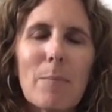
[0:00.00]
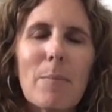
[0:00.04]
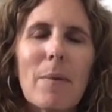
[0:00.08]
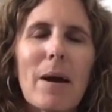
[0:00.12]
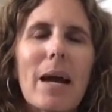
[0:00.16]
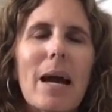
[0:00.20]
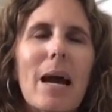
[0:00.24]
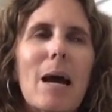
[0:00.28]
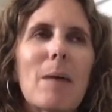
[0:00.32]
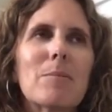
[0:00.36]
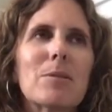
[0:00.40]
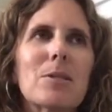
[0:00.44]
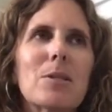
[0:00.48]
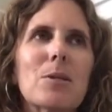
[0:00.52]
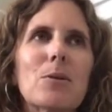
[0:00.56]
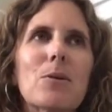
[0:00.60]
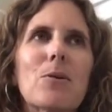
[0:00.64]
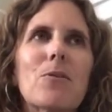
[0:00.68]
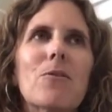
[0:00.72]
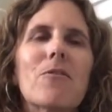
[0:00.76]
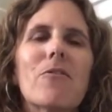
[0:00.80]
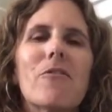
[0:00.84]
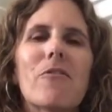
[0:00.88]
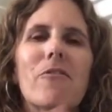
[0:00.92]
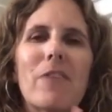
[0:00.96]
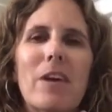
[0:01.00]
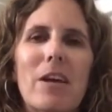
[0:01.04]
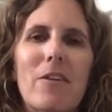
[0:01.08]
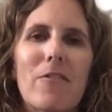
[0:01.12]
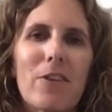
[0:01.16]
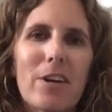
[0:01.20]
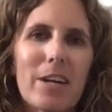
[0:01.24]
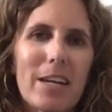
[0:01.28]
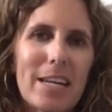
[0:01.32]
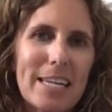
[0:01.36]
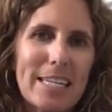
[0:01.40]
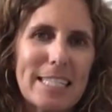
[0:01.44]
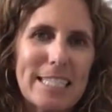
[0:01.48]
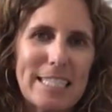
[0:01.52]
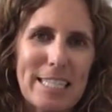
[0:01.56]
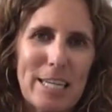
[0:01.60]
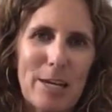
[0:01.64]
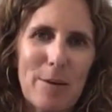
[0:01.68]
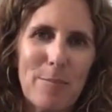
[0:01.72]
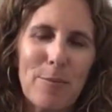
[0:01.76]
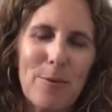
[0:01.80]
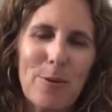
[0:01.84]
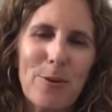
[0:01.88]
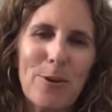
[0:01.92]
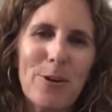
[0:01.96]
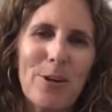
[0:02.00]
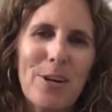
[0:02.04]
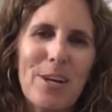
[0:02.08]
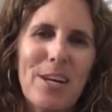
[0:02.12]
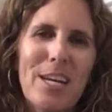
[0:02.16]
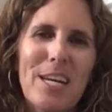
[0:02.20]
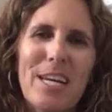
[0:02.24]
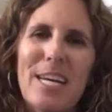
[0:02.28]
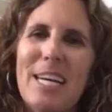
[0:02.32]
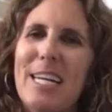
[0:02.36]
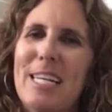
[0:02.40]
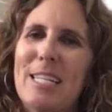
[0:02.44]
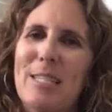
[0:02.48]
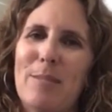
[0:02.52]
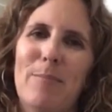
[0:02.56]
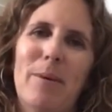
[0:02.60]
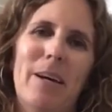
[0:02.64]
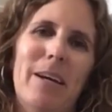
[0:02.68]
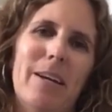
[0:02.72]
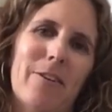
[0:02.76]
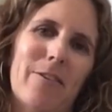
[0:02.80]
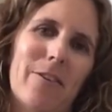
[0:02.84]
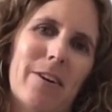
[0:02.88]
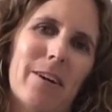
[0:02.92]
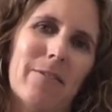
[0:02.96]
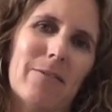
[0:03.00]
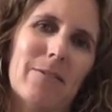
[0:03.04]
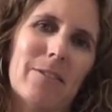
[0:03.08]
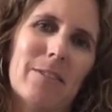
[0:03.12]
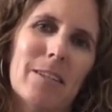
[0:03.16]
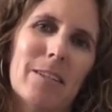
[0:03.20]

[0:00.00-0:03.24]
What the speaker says: My absolute favorite example is Minecraft.